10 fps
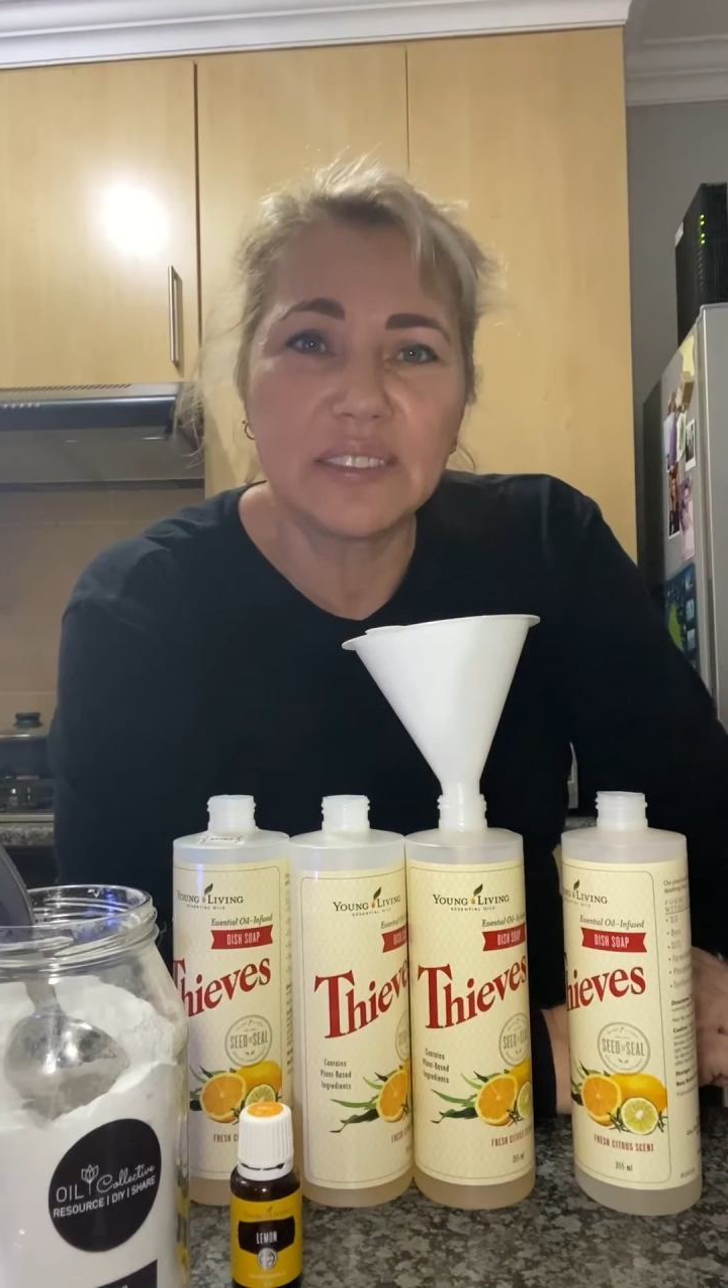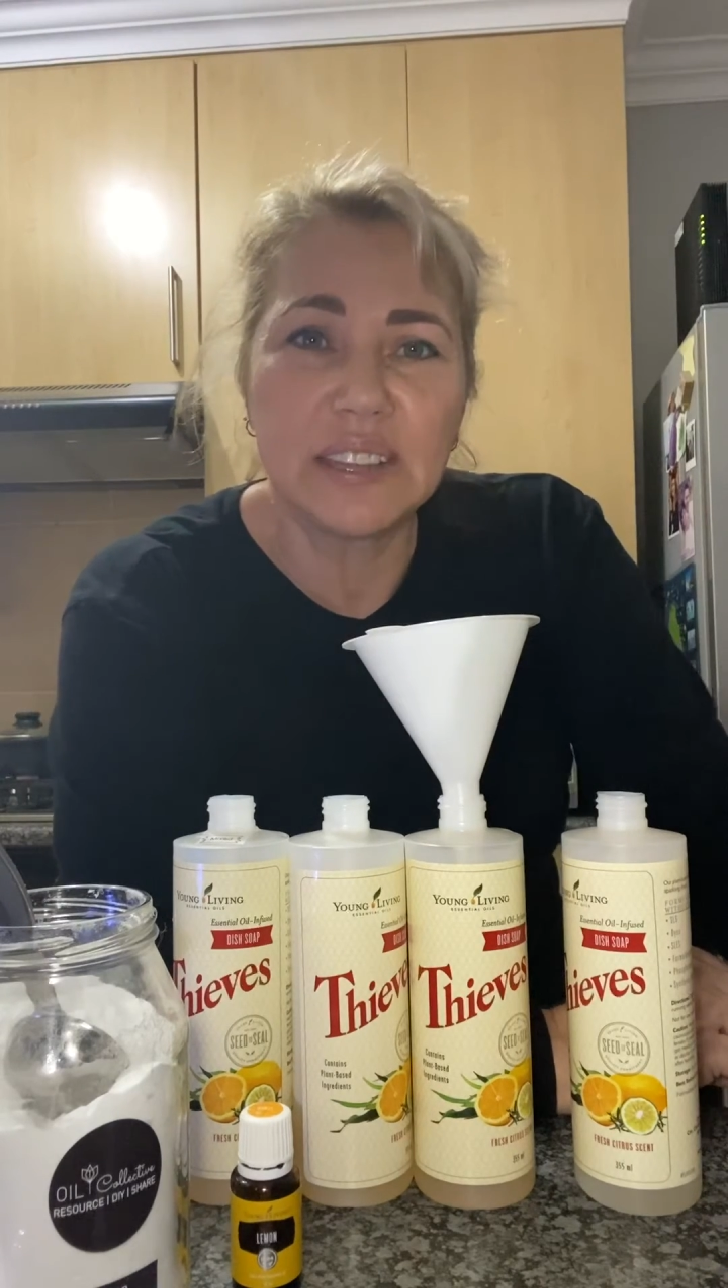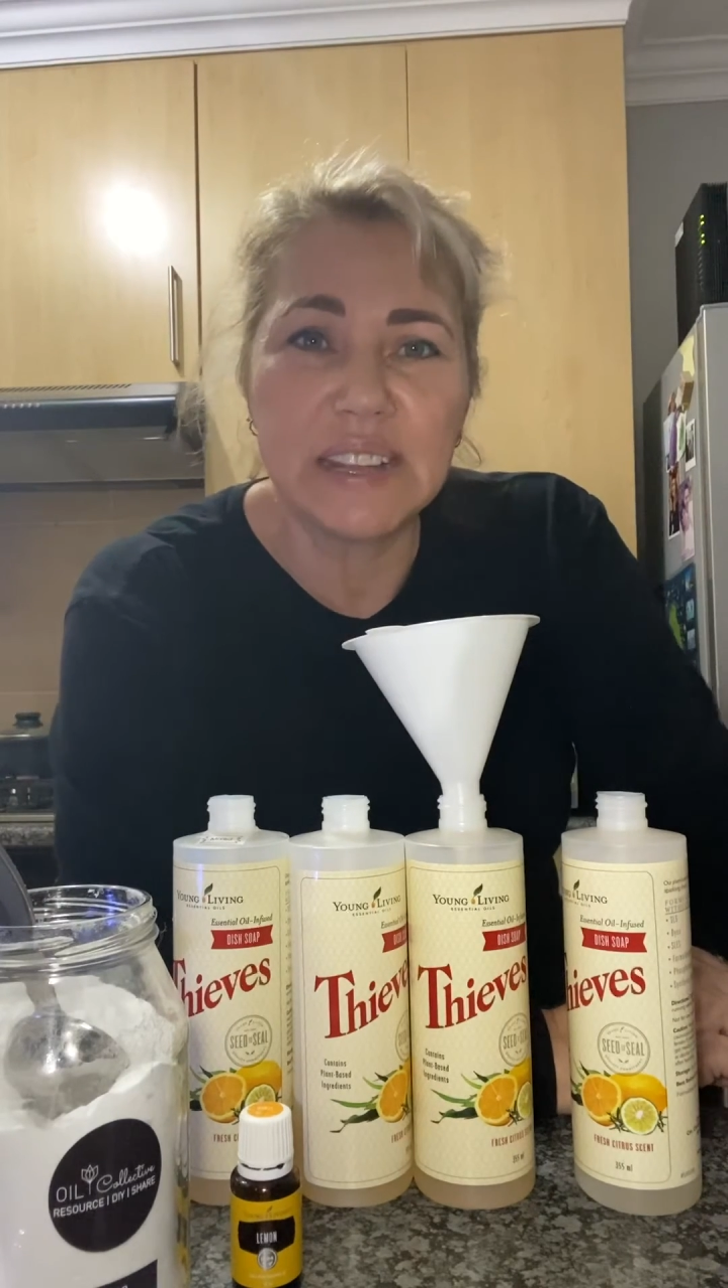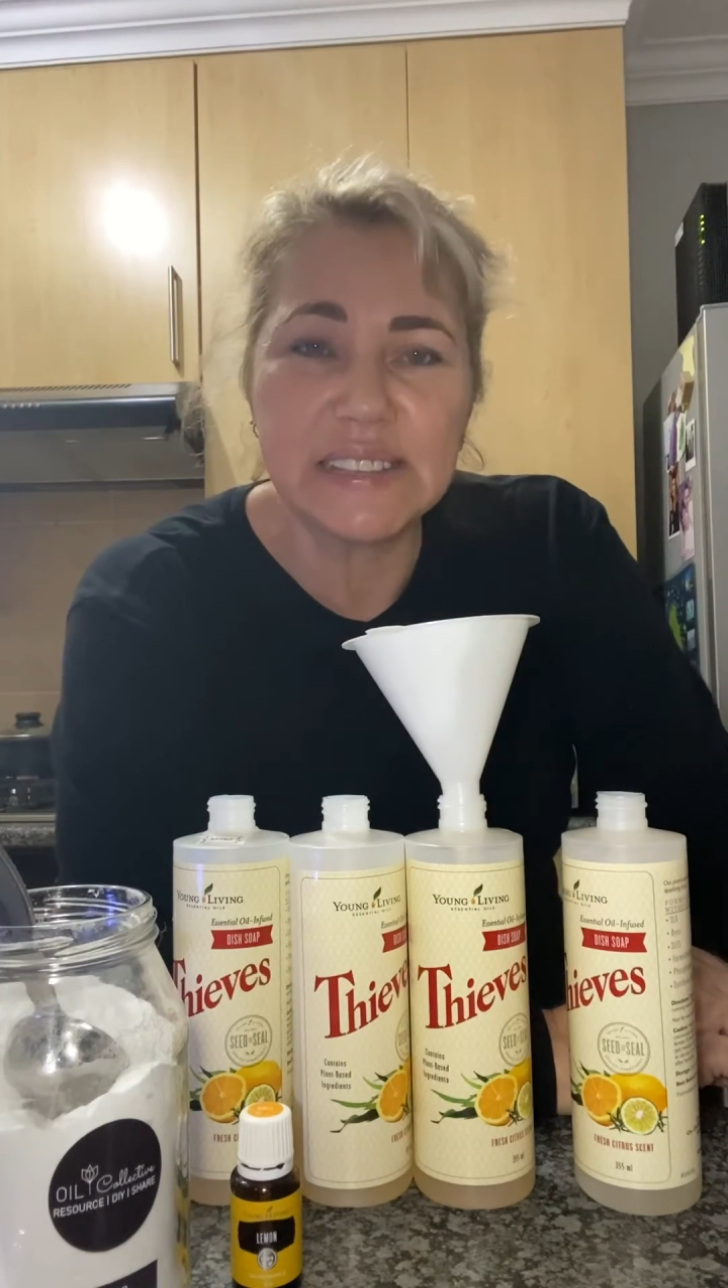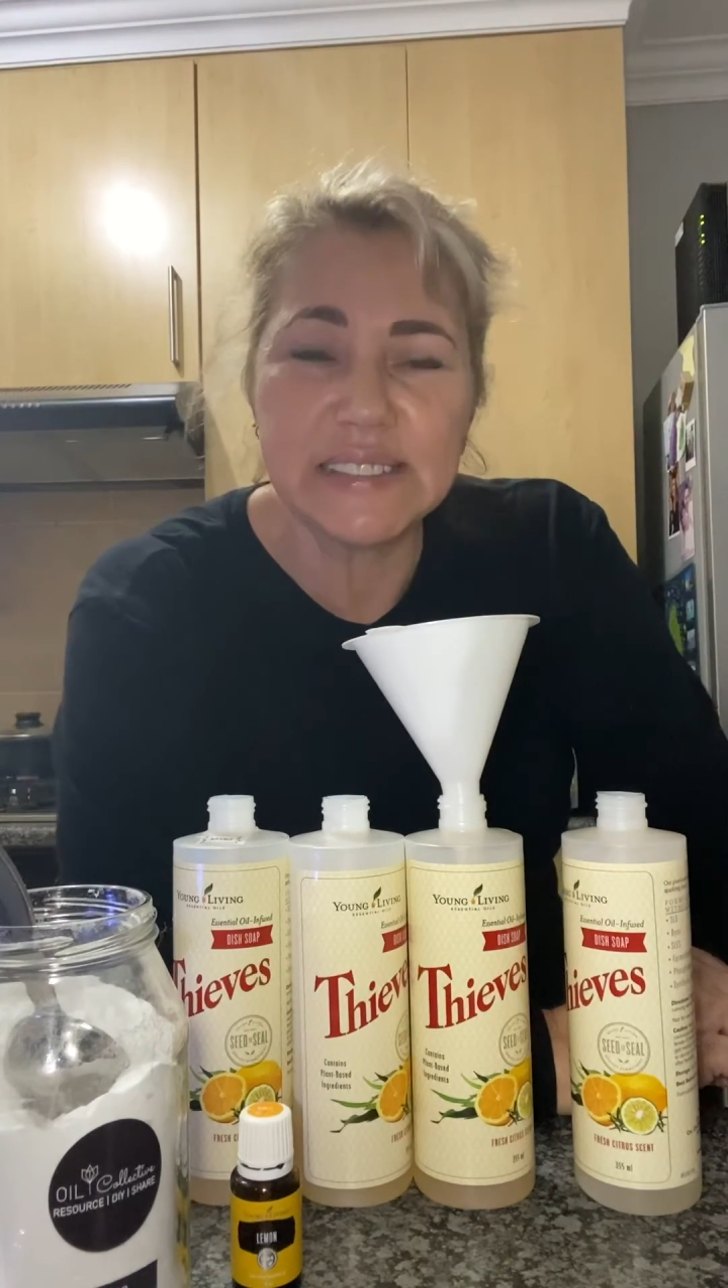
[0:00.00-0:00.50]

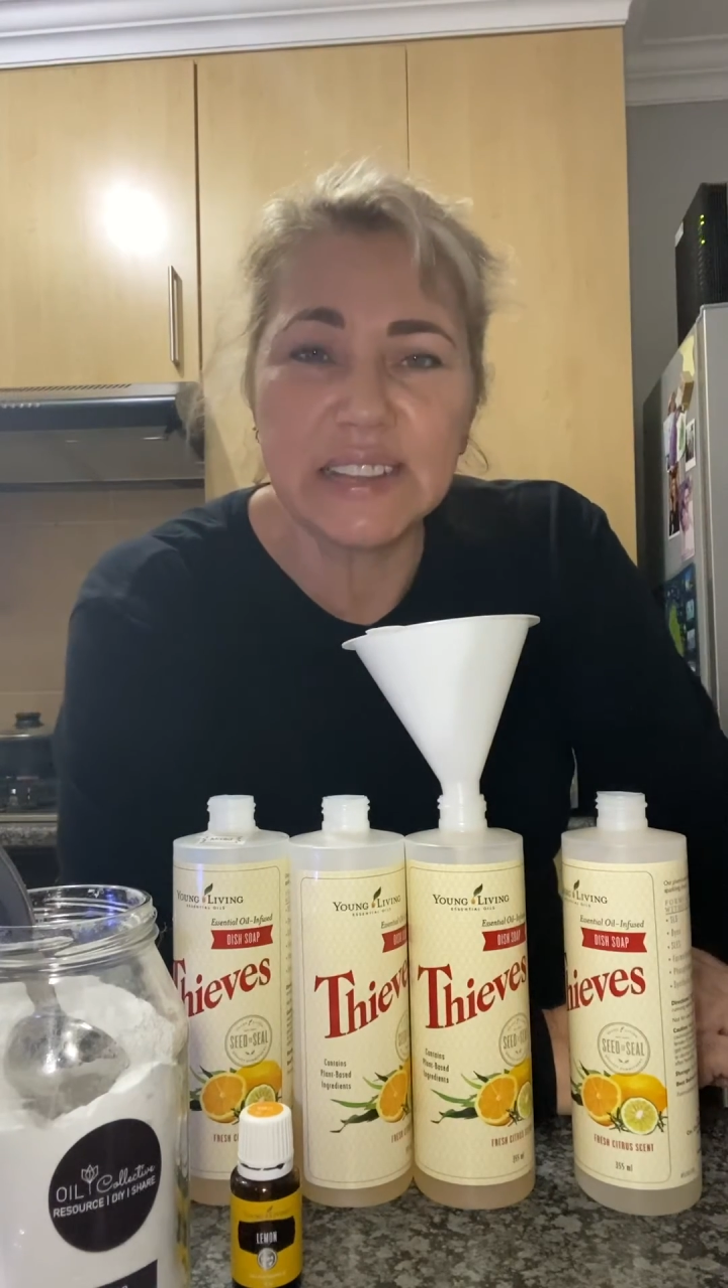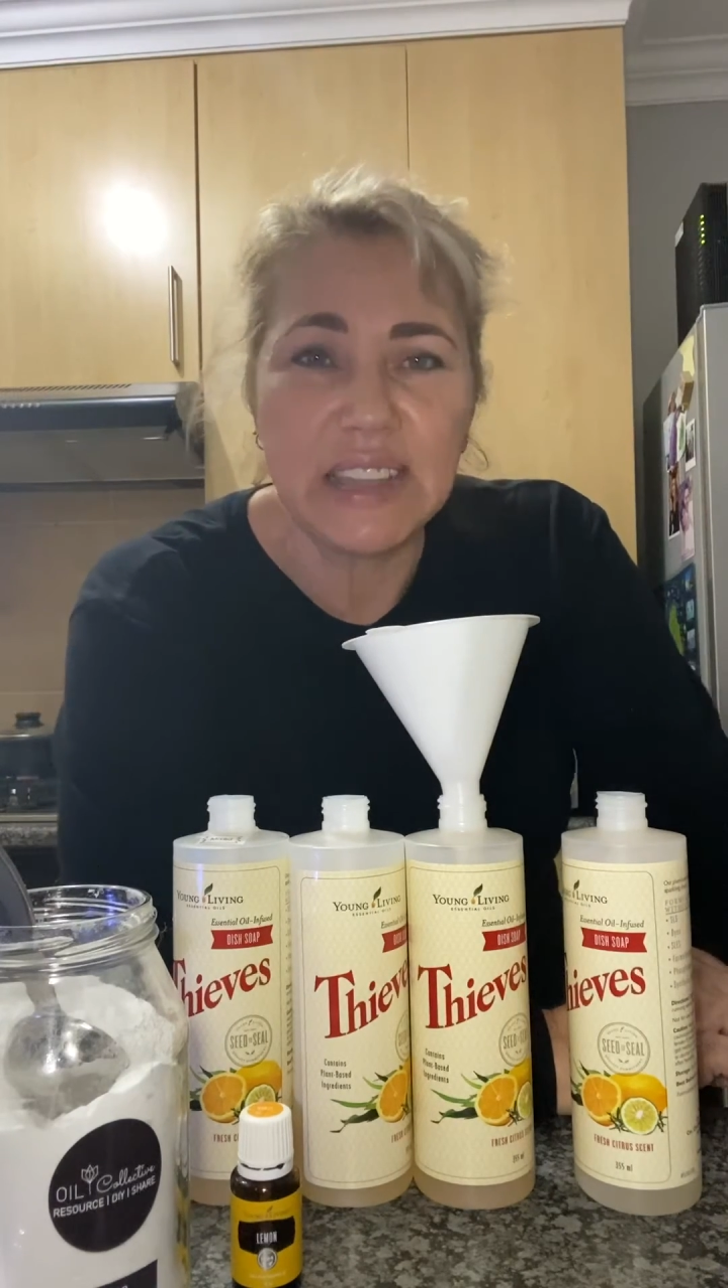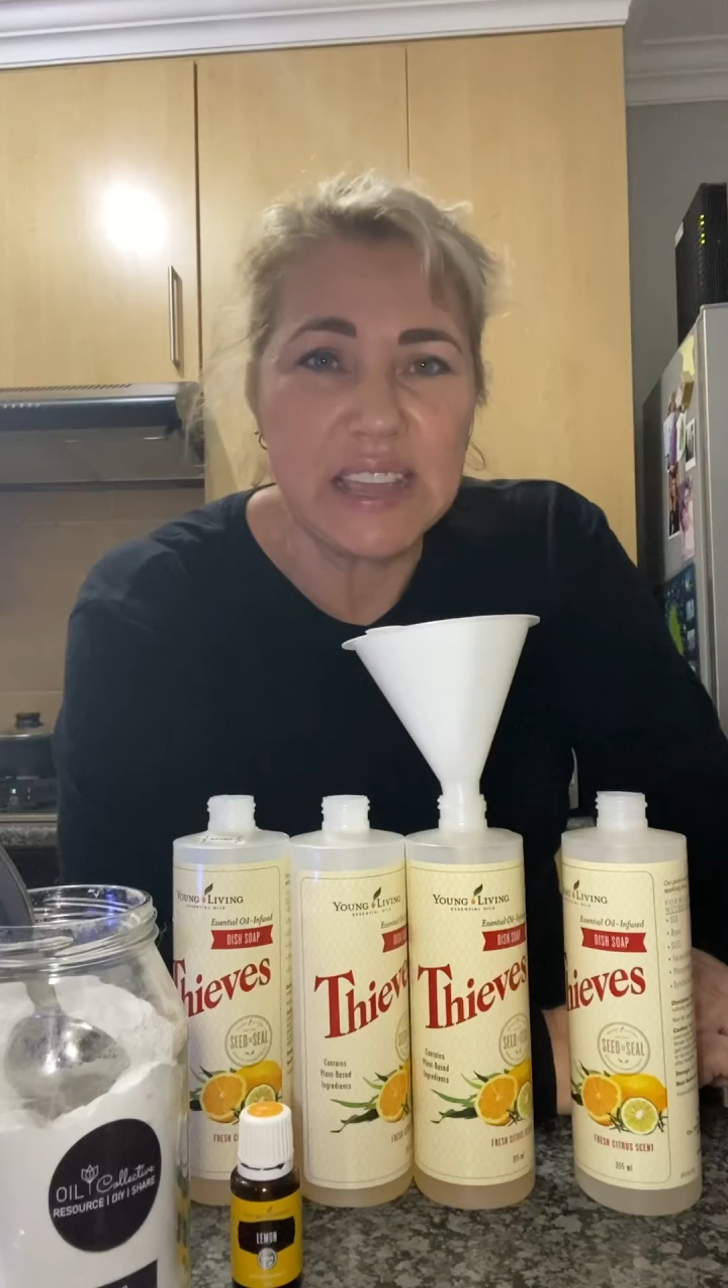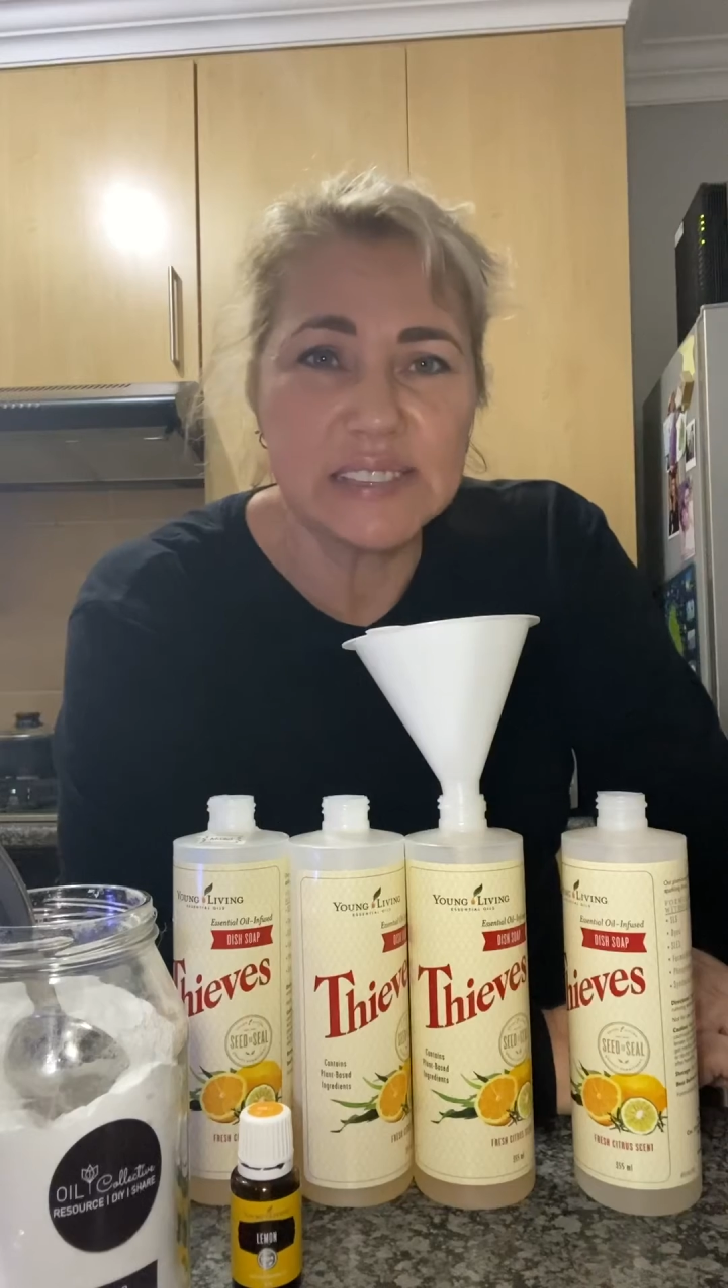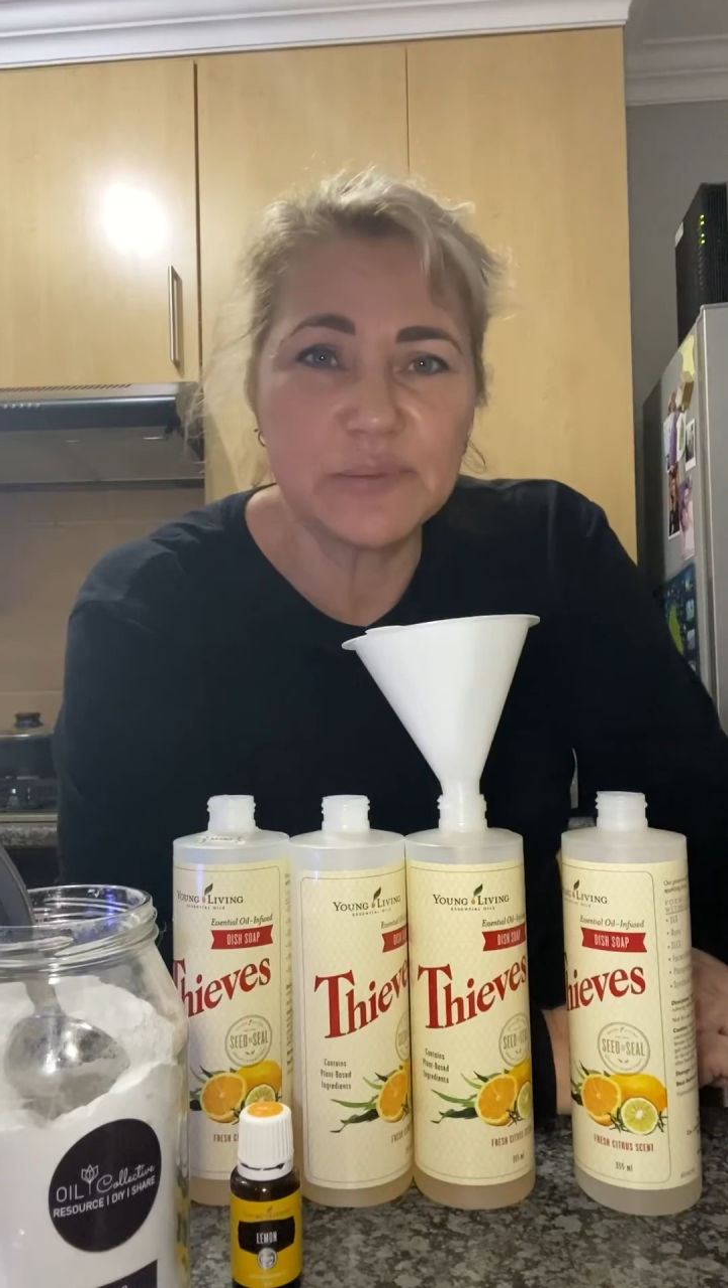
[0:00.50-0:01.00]
that
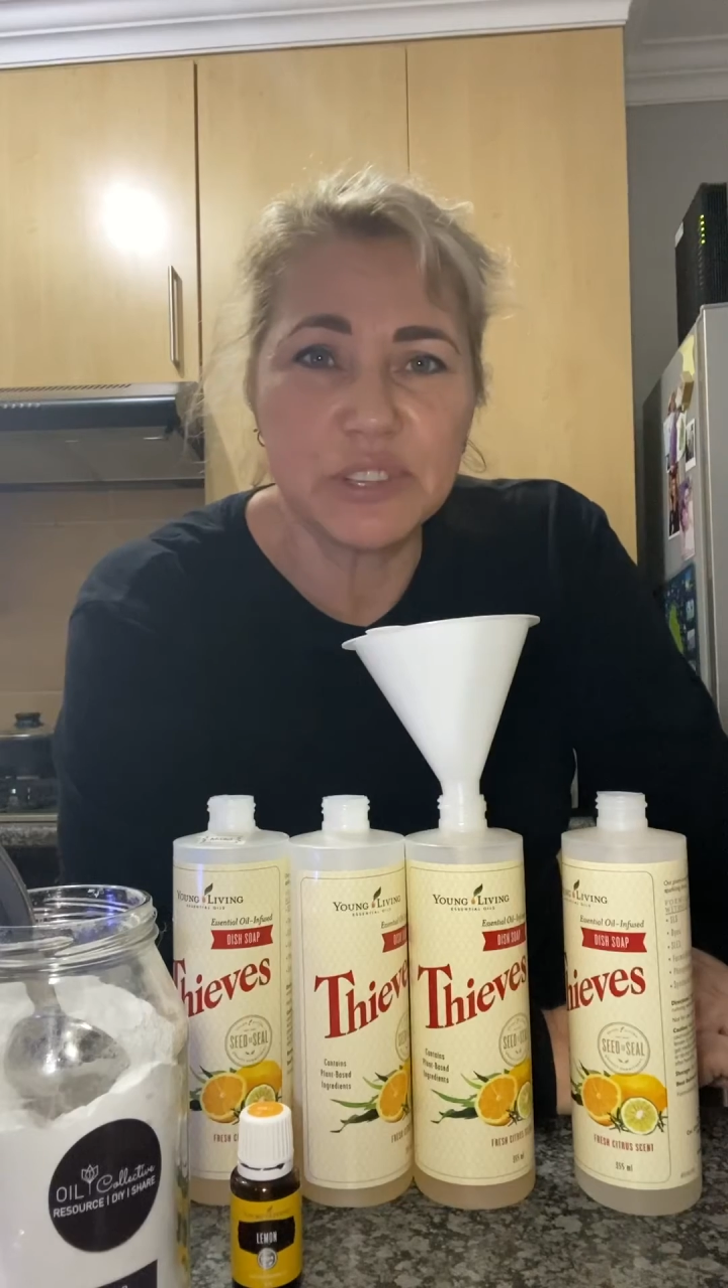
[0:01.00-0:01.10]
SLS,